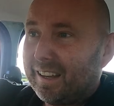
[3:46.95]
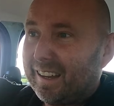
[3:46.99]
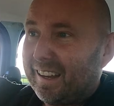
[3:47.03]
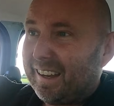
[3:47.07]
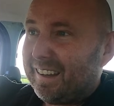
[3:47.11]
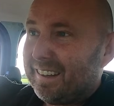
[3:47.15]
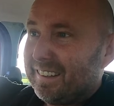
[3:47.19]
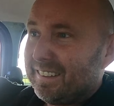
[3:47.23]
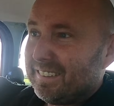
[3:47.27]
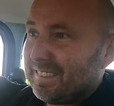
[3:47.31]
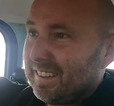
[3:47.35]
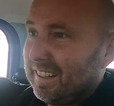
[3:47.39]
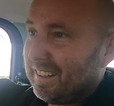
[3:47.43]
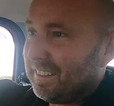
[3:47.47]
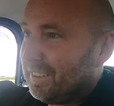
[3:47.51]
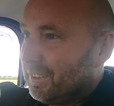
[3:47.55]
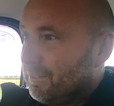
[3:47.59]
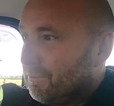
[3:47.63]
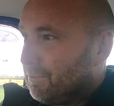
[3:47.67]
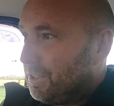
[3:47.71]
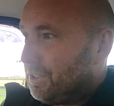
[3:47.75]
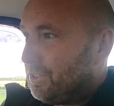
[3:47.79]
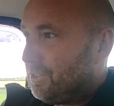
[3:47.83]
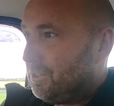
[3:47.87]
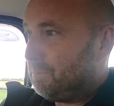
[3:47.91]
has had an
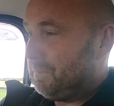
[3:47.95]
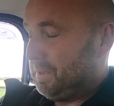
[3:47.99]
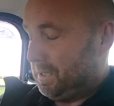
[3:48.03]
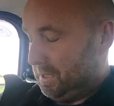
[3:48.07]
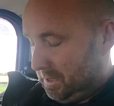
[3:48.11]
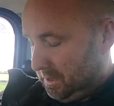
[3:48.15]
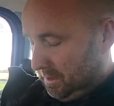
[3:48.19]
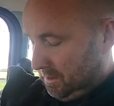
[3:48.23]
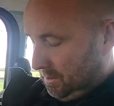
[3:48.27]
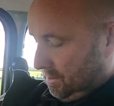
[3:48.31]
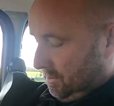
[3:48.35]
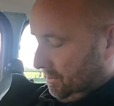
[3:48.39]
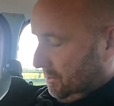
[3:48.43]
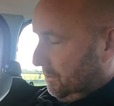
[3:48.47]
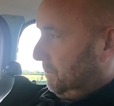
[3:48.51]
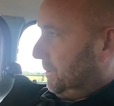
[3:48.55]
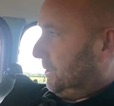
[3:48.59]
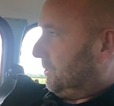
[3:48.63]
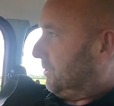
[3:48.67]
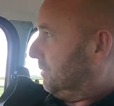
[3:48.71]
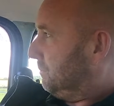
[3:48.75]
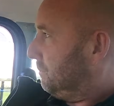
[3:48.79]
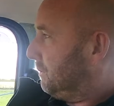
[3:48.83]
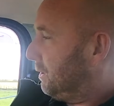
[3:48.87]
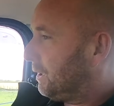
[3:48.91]
original Mini, so
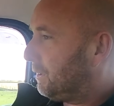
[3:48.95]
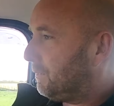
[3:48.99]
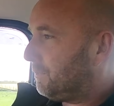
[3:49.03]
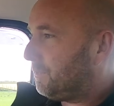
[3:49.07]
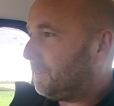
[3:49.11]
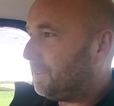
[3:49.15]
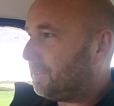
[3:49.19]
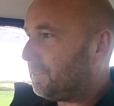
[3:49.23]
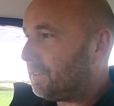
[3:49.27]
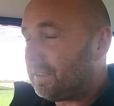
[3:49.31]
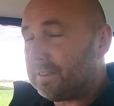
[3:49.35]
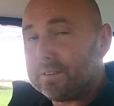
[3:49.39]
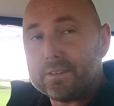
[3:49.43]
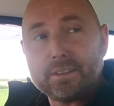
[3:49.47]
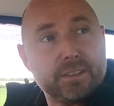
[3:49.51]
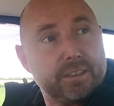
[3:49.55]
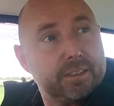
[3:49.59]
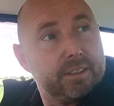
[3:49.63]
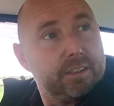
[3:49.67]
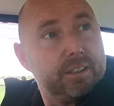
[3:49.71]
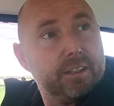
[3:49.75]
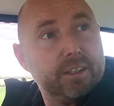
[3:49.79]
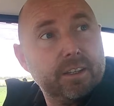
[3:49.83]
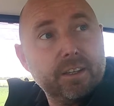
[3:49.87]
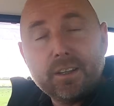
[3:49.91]
make sure the microphone's out,
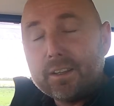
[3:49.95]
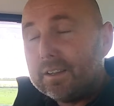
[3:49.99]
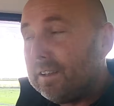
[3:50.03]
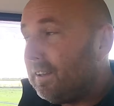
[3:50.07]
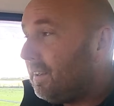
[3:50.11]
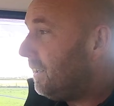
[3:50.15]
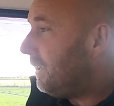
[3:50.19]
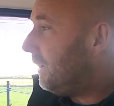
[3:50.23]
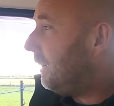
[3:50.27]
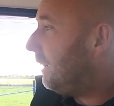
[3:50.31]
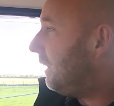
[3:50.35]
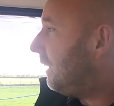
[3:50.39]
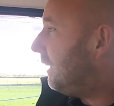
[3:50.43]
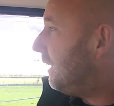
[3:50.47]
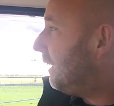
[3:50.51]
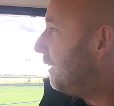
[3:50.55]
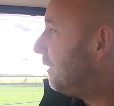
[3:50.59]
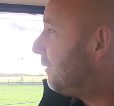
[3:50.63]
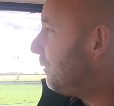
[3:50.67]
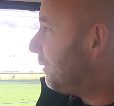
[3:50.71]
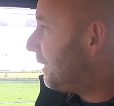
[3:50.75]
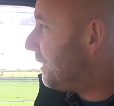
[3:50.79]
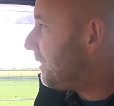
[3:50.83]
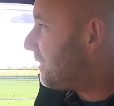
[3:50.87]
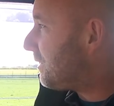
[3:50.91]

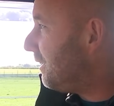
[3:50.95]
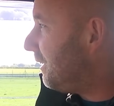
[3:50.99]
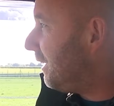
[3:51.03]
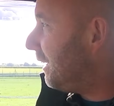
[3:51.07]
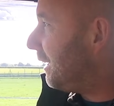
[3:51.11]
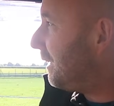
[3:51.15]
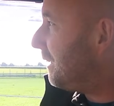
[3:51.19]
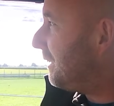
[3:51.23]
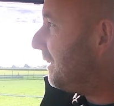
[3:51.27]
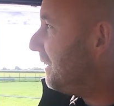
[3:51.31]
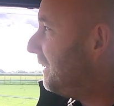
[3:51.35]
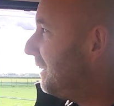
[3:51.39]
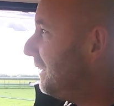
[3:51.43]
what it's like.